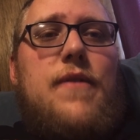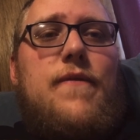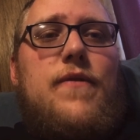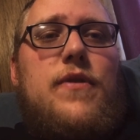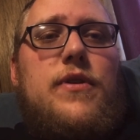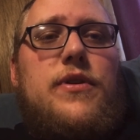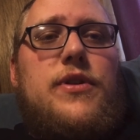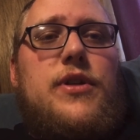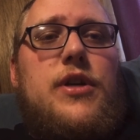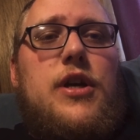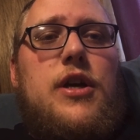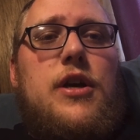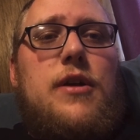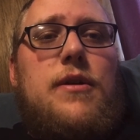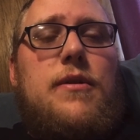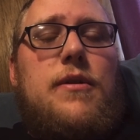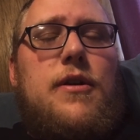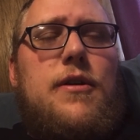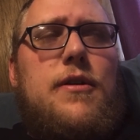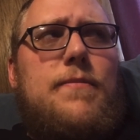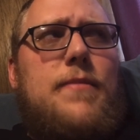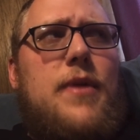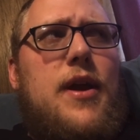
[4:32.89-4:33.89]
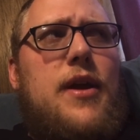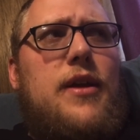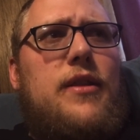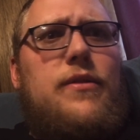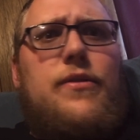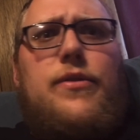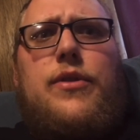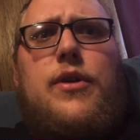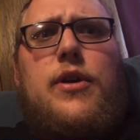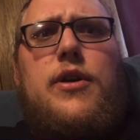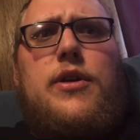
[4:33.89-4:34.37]
first term or my
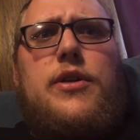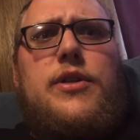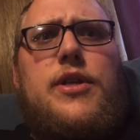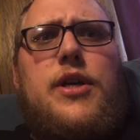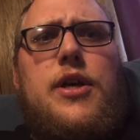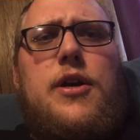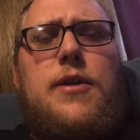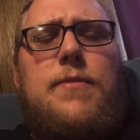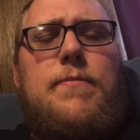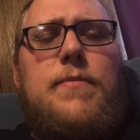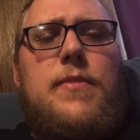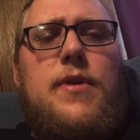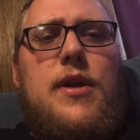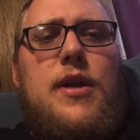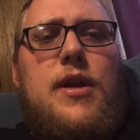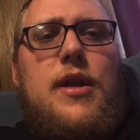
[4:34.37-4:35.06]
third term,